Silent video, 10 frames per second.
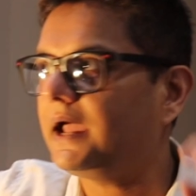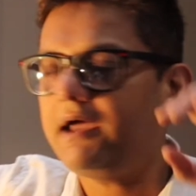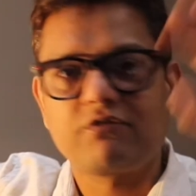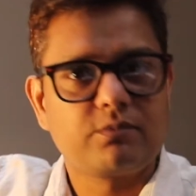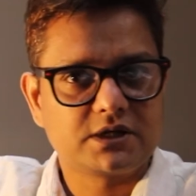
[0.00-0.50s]

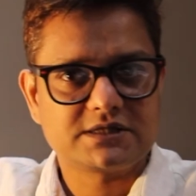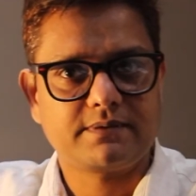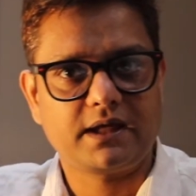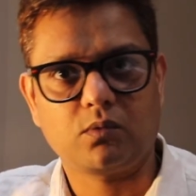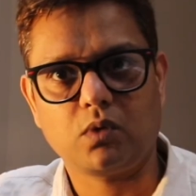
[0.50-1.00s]
everybody's
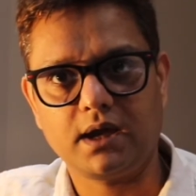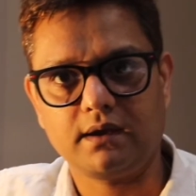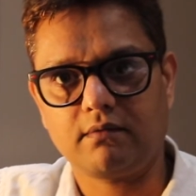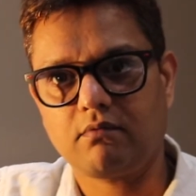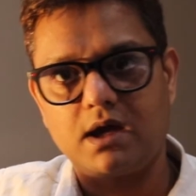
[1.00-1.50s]
playing
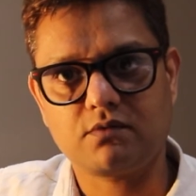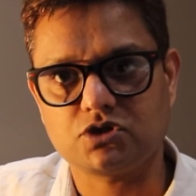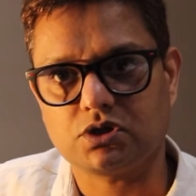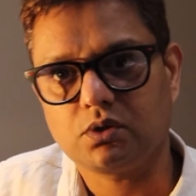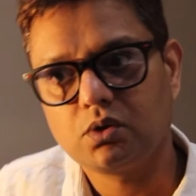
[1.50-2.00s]
violin
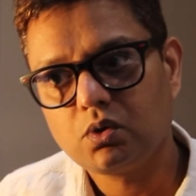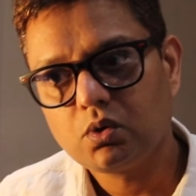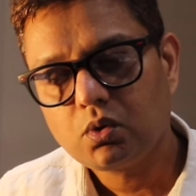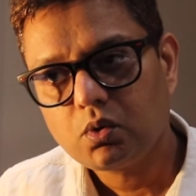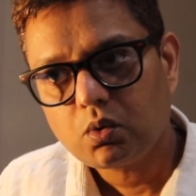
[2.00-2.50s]
around you.
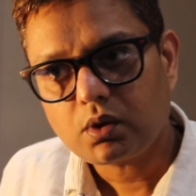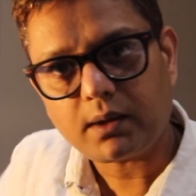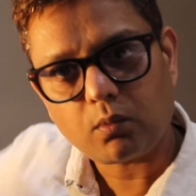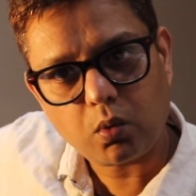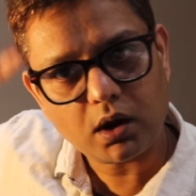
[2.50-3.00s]

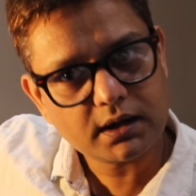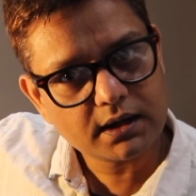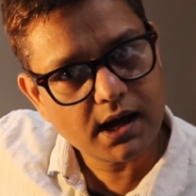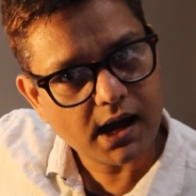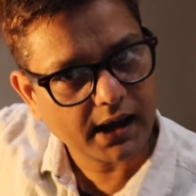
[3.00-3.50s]
That one
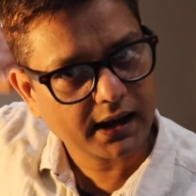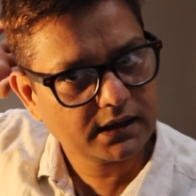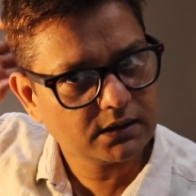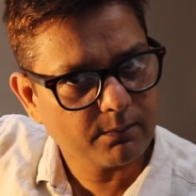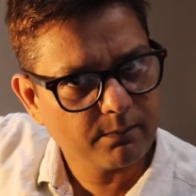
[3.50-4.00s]
guy
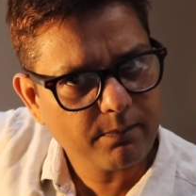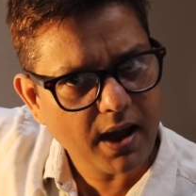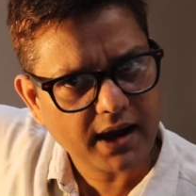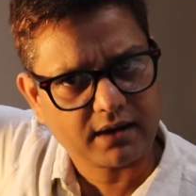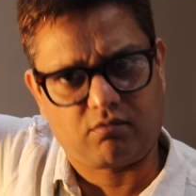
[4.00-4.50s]
in the
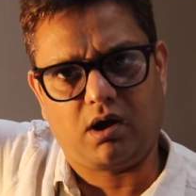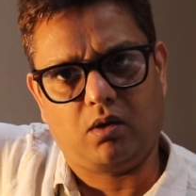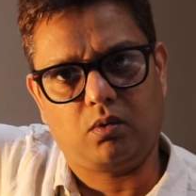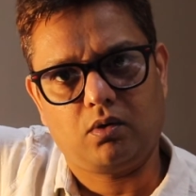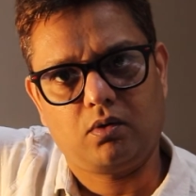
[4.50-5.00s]

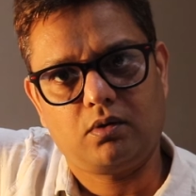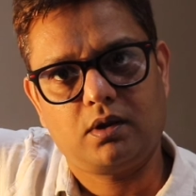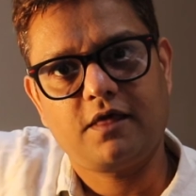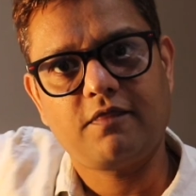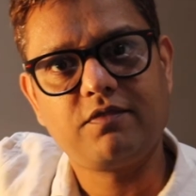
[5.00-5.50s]
background,
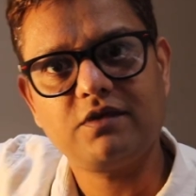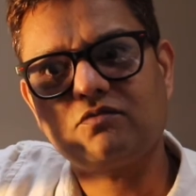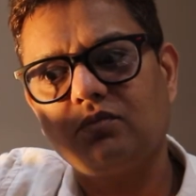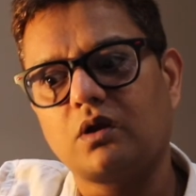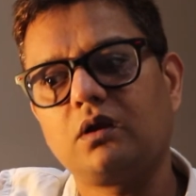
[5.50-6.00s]

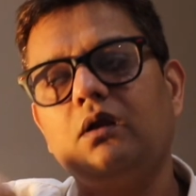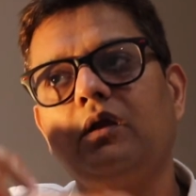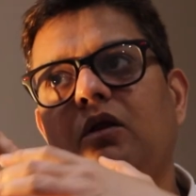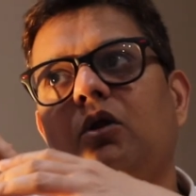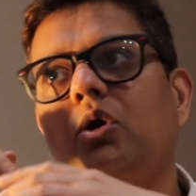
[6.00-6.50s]
this one
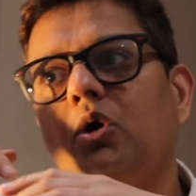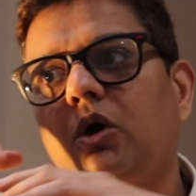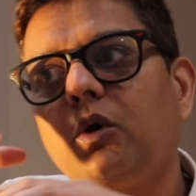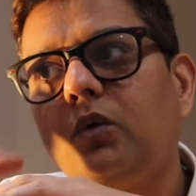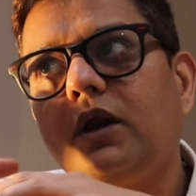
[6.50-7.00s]

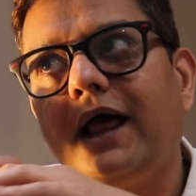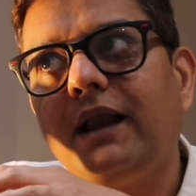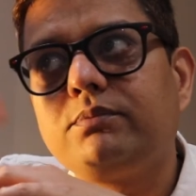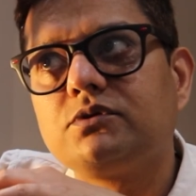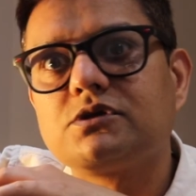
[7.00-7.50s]
will
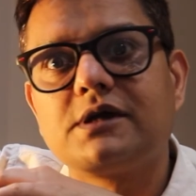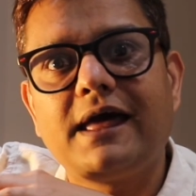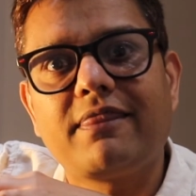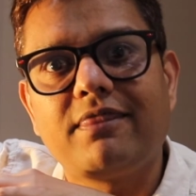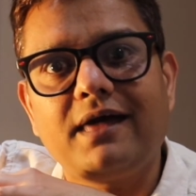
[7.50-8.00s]
help you to
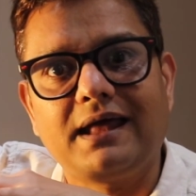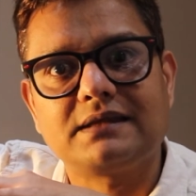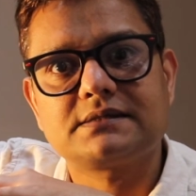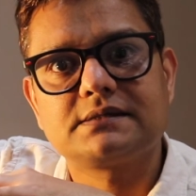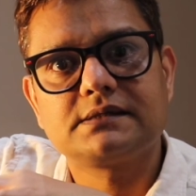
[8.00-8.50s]
get that